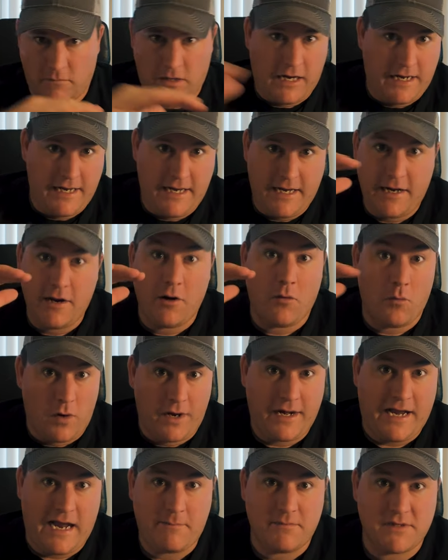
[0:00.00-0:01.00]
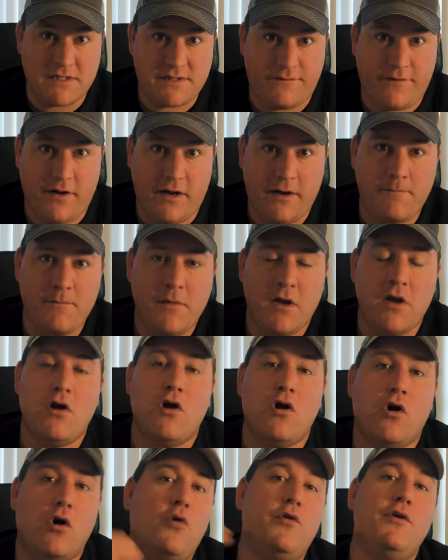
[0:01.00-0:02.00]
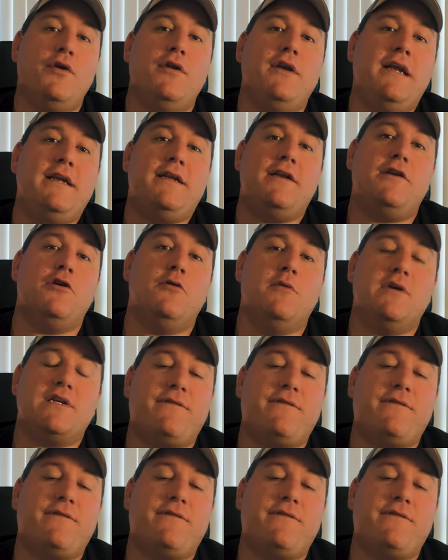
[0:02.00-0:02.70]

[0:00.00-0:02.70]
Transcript: i.e. at one atmosphere, all you need to do